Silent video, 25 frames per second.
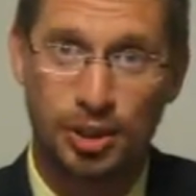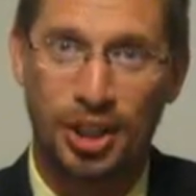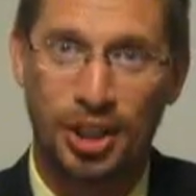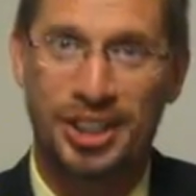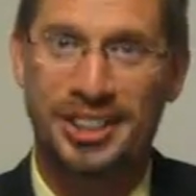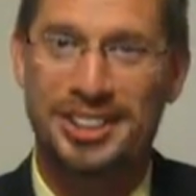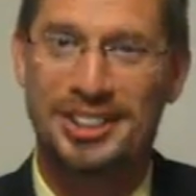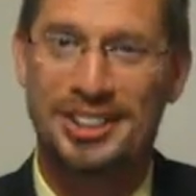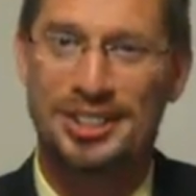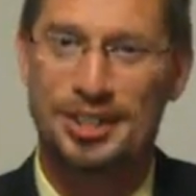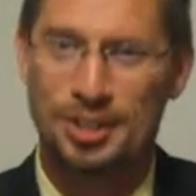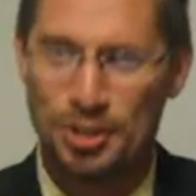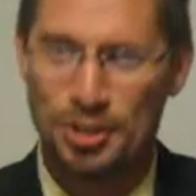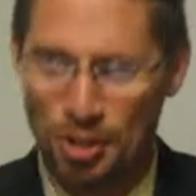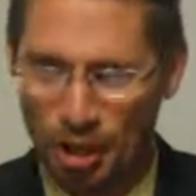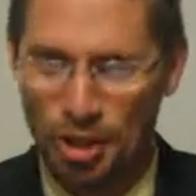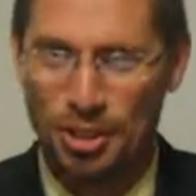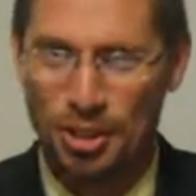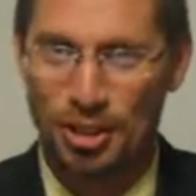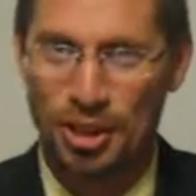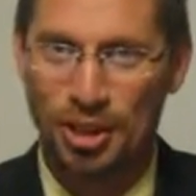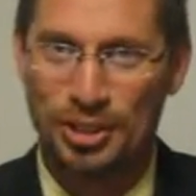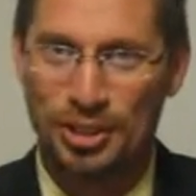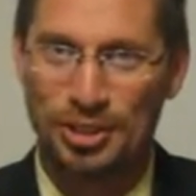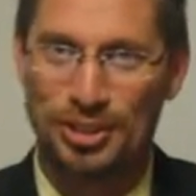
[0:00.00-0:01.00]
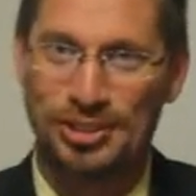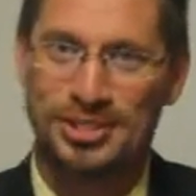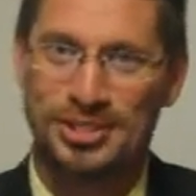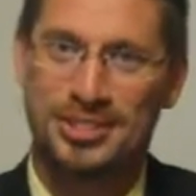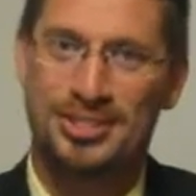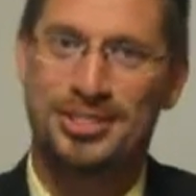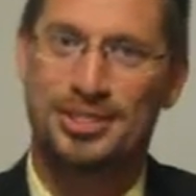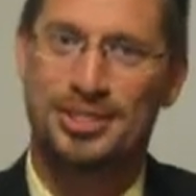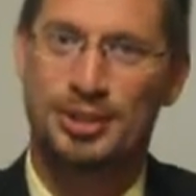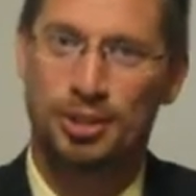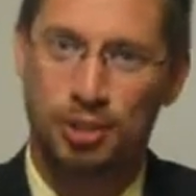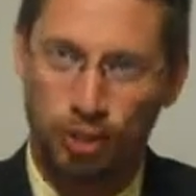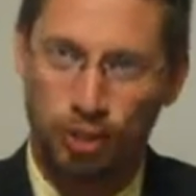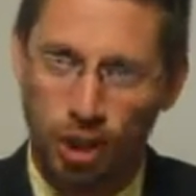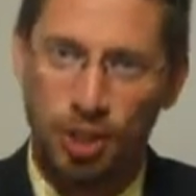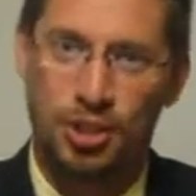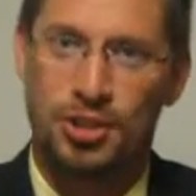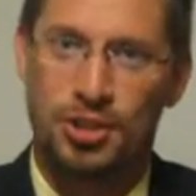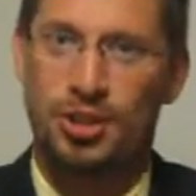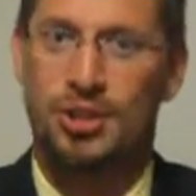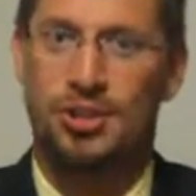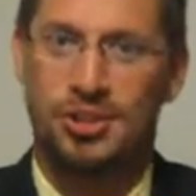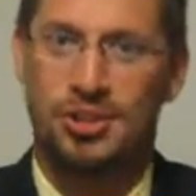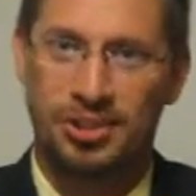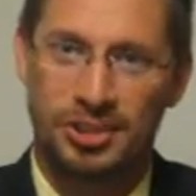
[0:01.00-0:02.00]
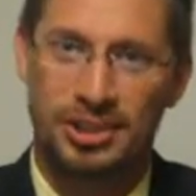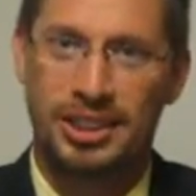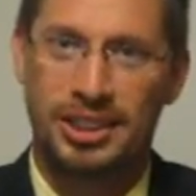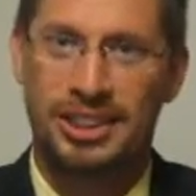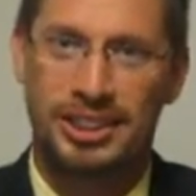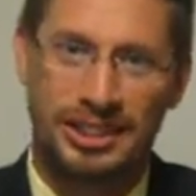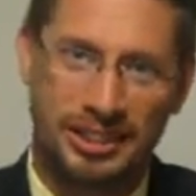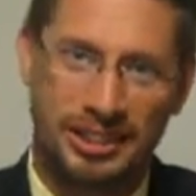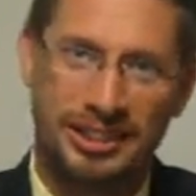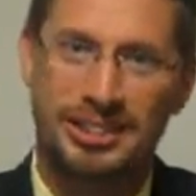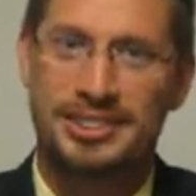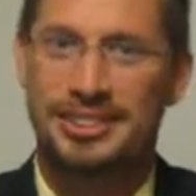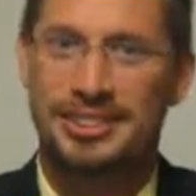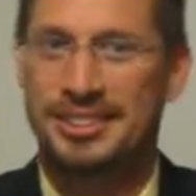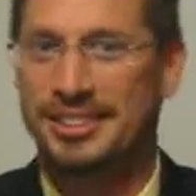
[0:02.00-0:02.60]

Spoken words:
See, just us. Justice League.